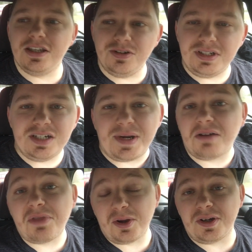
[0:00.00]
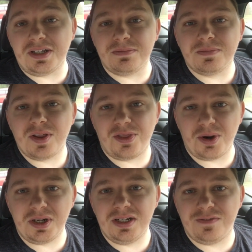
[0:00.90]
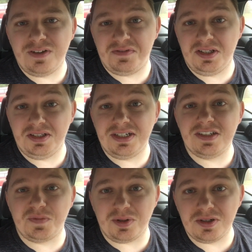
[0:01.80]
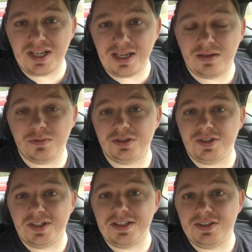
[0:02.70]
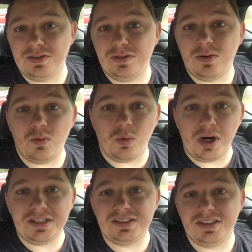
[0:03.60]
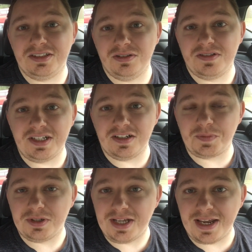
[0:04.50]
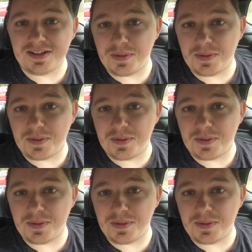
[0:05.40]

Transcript: You need about 30. 30 to 50 leads per day will turn into one to two sales per day,